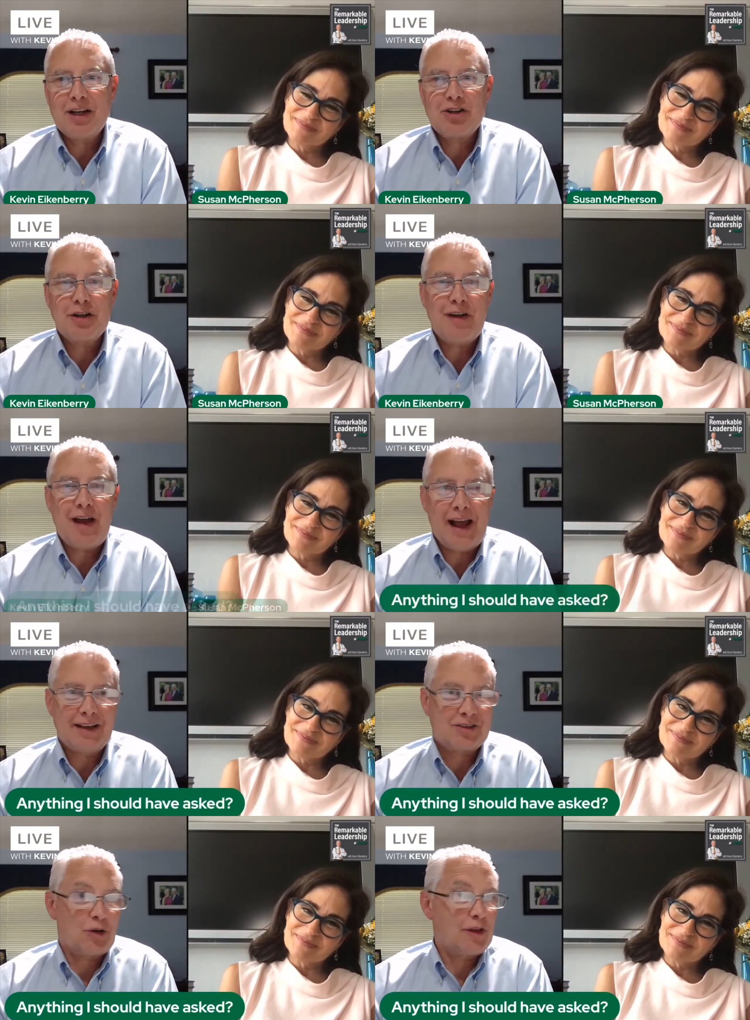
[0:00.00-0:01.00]
Speaker 1: I should have
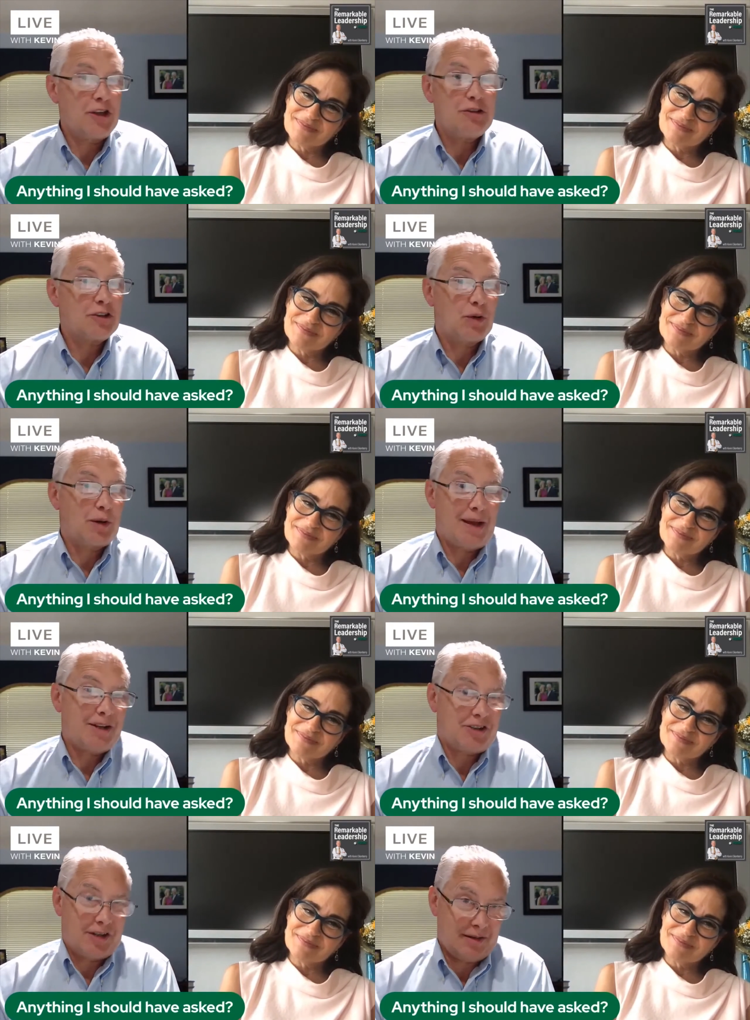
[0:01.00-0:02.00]
asked, or that you just want to
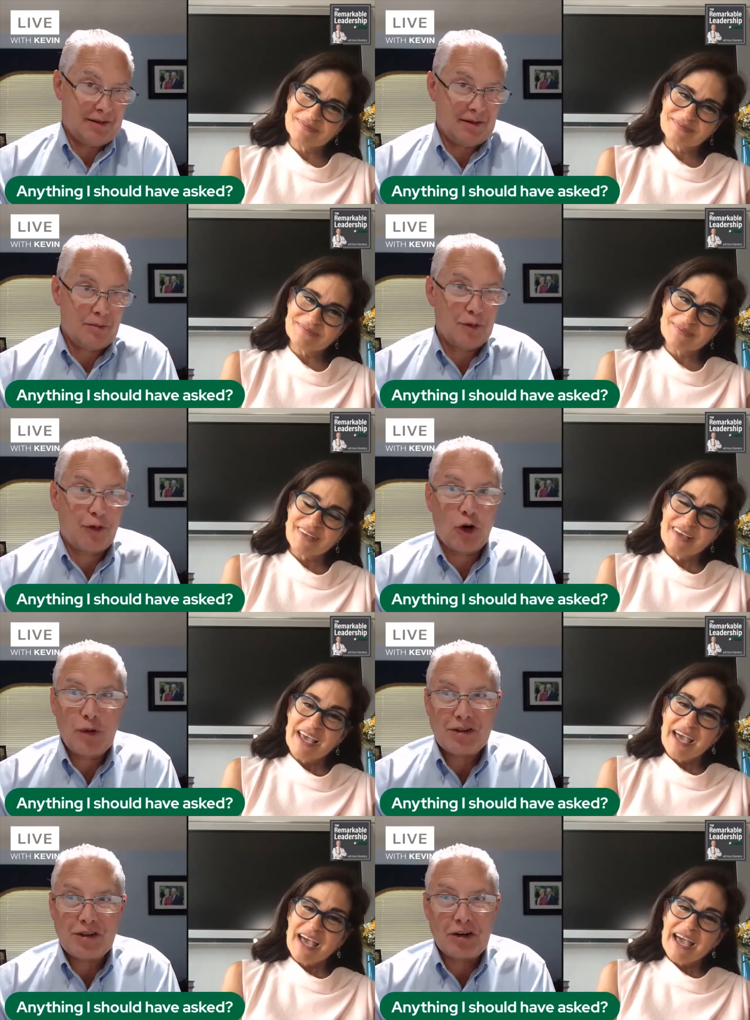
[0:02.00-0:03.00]
mention before
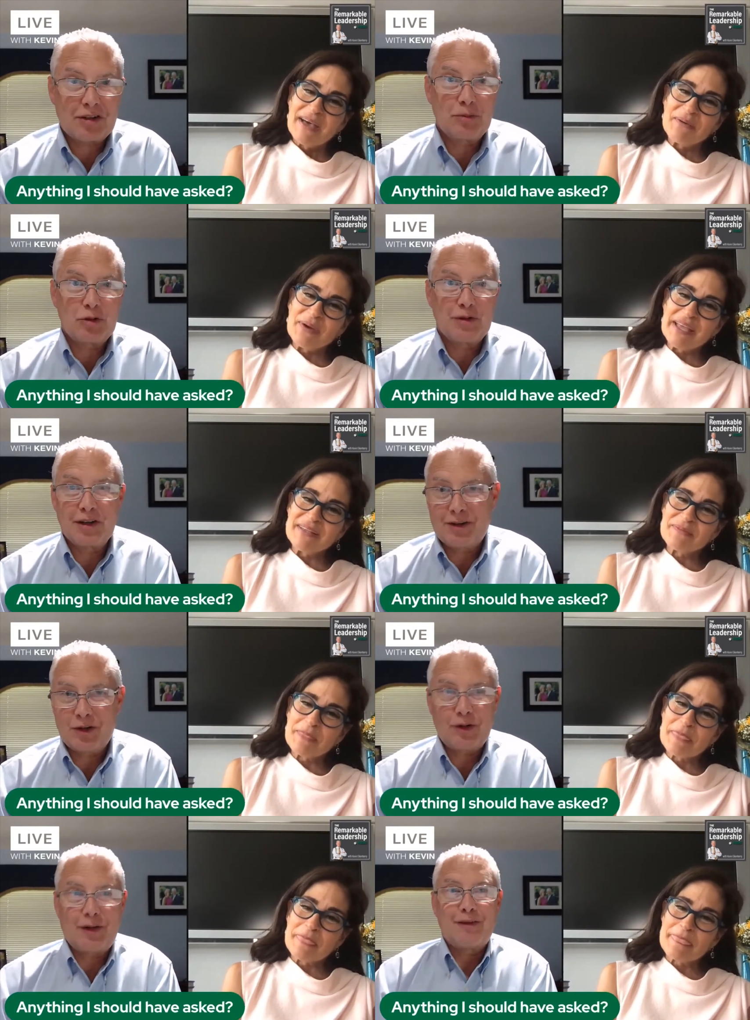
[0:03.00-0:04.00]
we start to move into
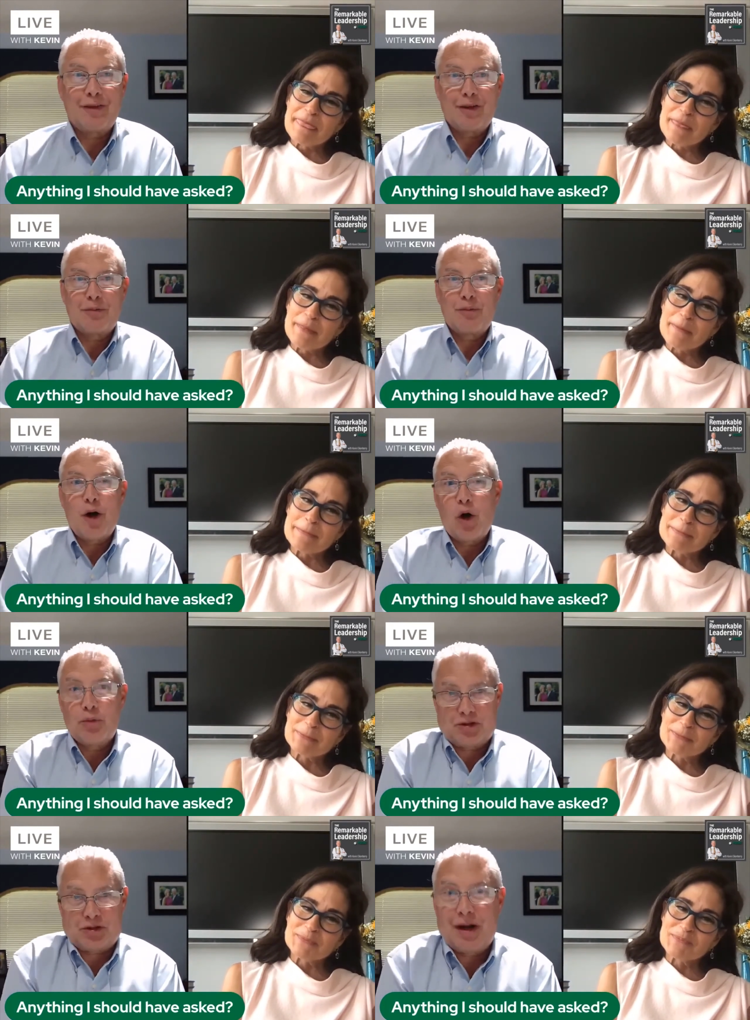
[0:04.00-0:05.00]
sort of the
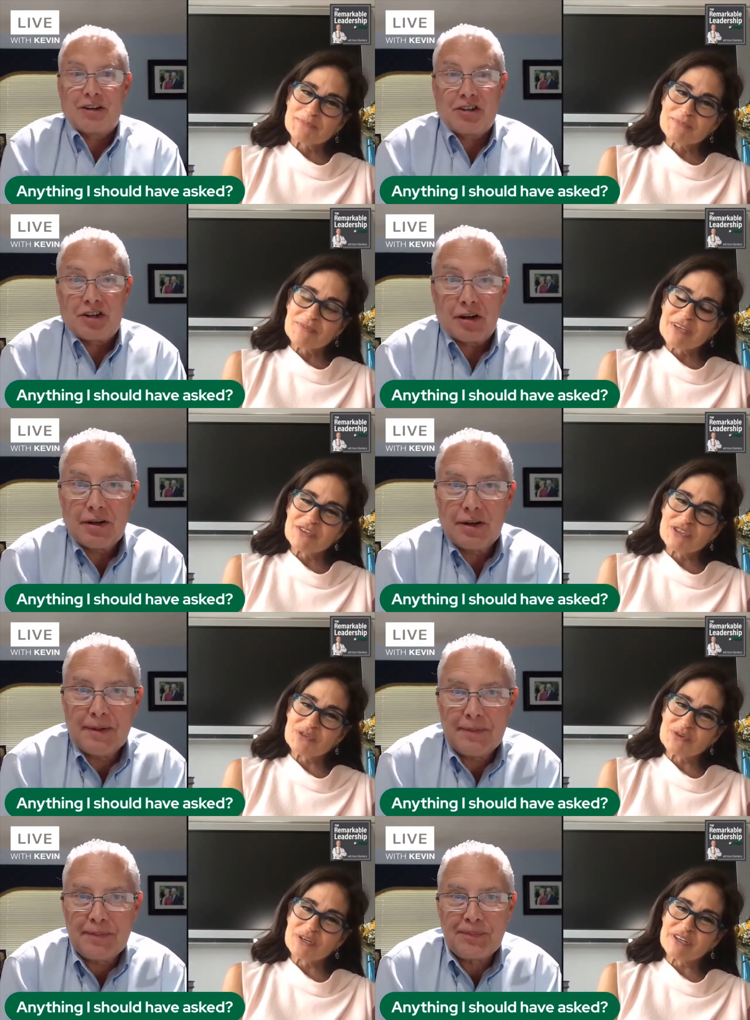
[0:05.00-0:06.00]
home stretch here?
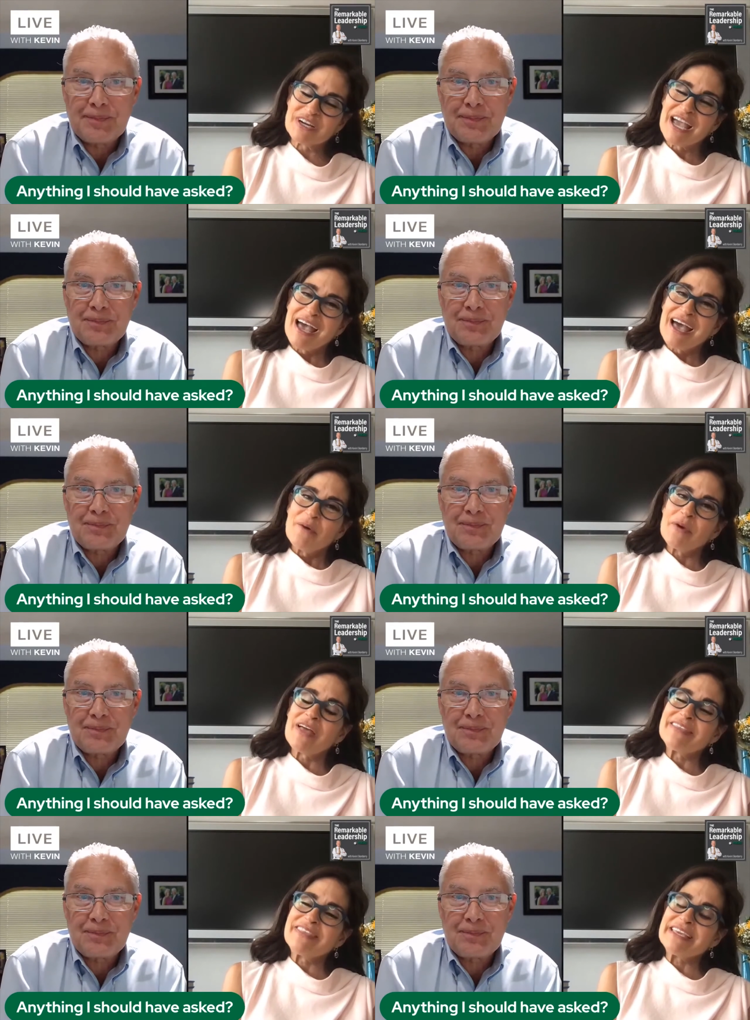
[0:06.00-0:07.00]
Speaker 2: Sure. Well,
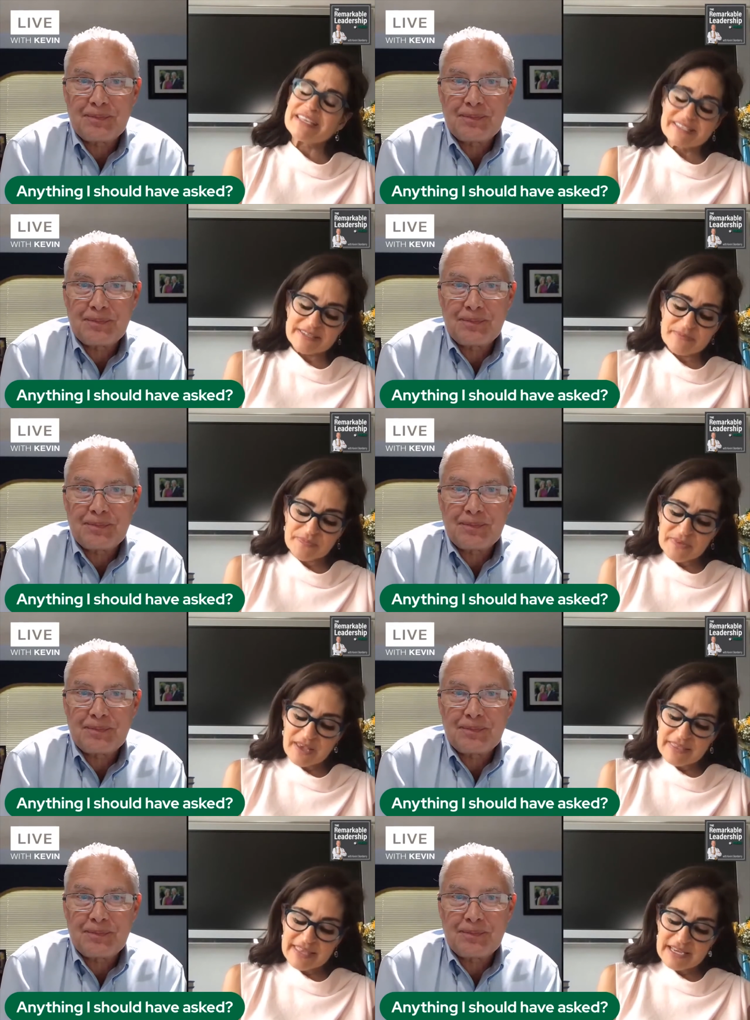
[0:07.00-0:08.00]
I
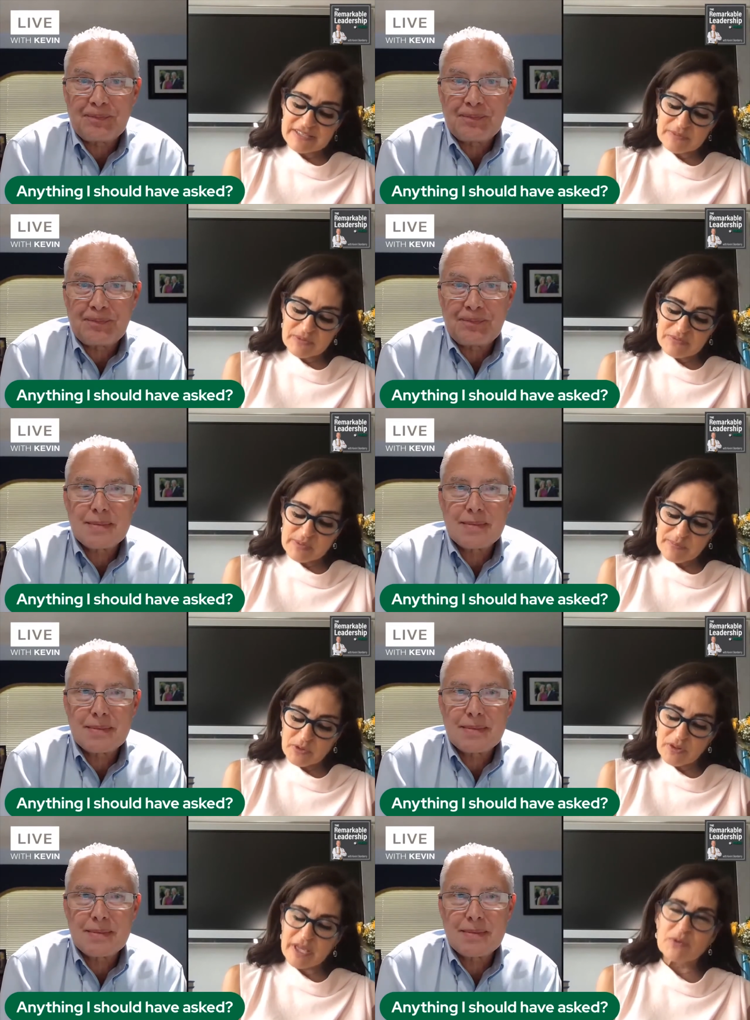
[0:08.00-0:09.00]
think sometimes
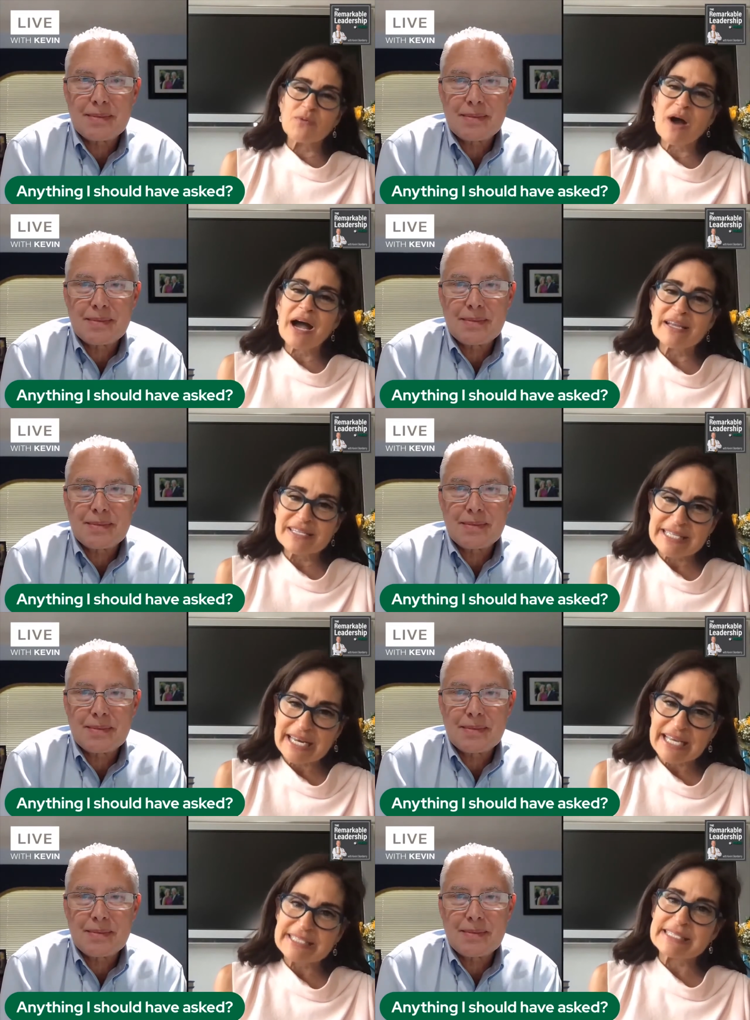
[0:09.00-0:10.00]
people are like, well, why does
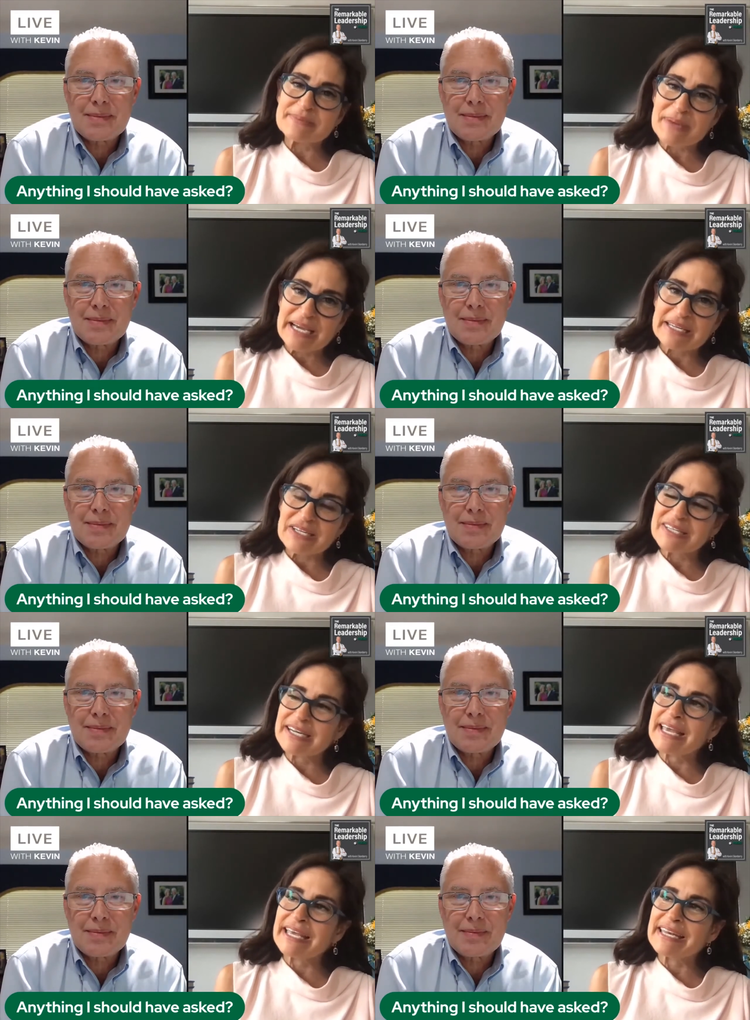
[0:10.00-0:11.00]
connecting
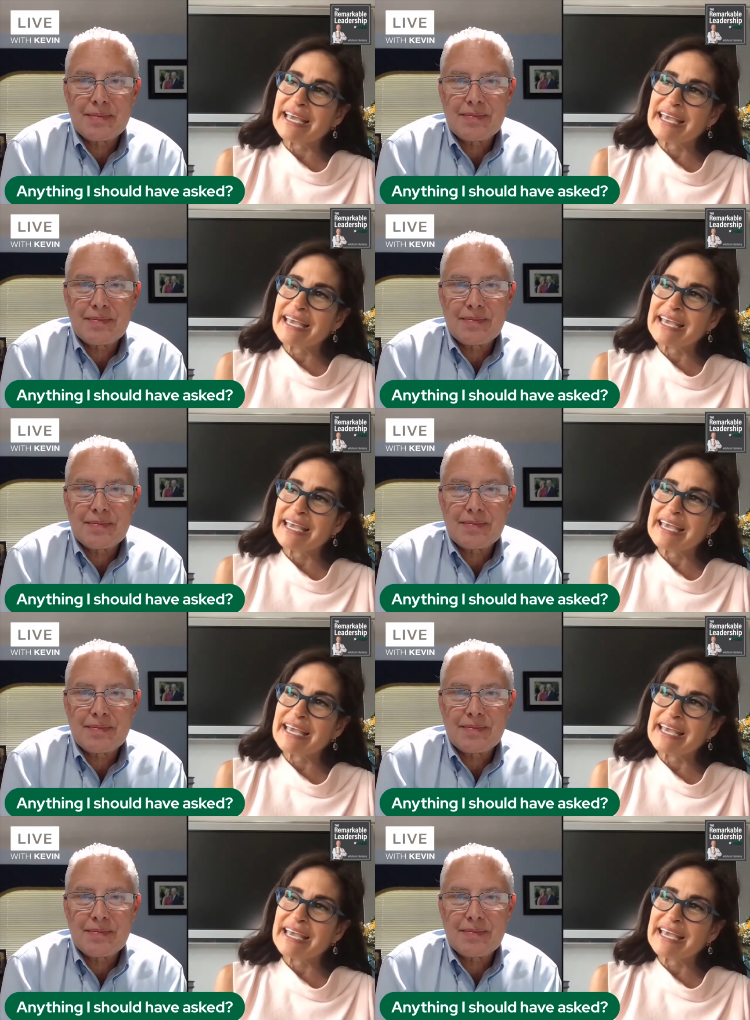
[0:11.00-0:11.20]
matter? And I